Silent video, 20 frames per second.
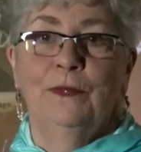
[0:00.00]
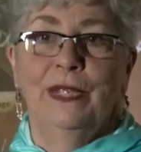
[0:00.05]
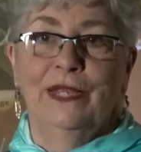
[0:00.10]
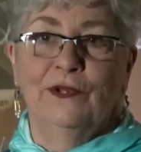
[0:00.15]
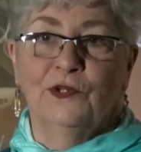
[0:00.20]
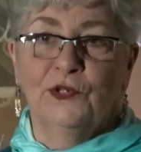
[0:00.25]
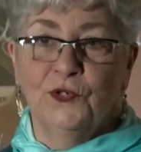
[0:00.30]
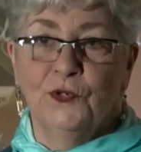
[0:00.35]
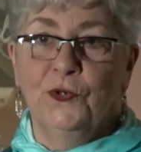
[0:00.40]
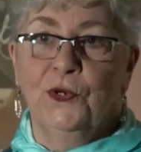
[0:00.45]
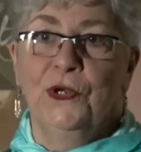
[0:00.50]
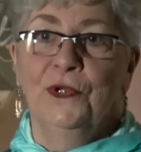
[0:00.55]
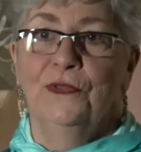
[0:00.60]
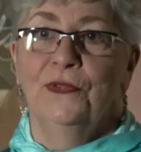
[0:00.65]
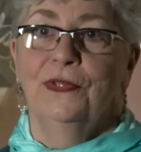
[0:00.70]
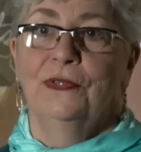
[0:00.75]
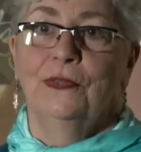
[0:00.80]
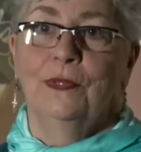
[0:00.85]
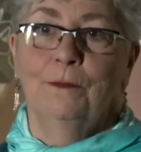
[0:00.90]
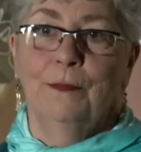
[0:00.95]
make sure
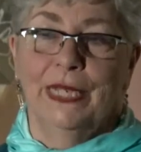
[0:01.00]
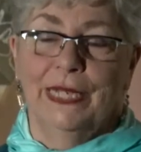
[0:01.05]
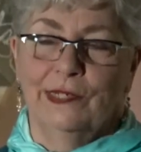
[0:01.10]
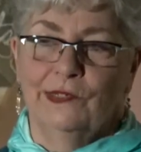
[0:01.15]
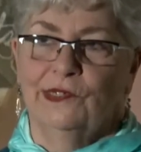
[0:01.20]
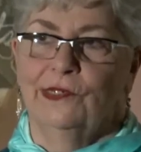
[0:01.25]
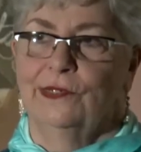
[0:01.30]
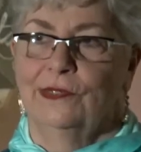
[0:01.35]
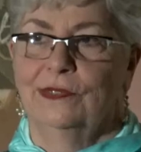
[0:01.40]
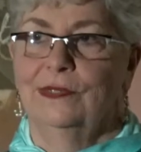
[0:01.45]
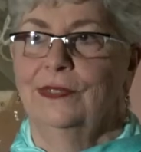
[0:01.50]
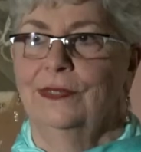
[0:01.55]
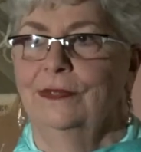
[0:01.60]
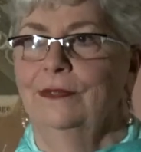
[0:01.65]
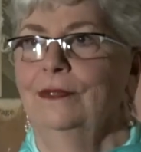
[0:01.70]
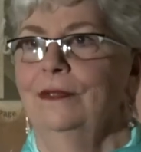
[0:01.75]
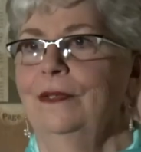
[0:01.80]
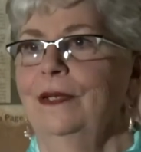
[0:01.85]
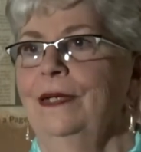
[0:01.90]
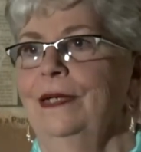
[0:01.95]
that the best
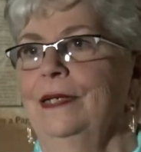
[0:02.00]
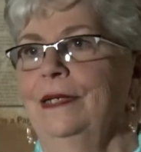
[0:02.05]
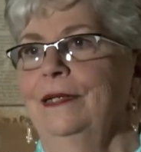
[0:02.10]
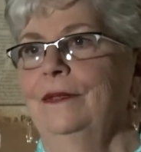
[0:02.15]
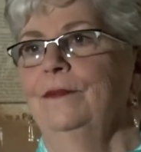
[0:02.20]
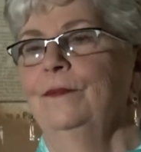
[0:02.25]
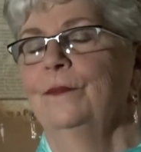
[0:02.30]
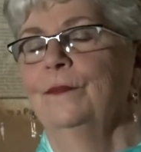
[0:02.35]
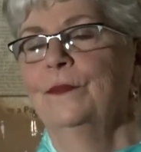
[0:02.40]
uh,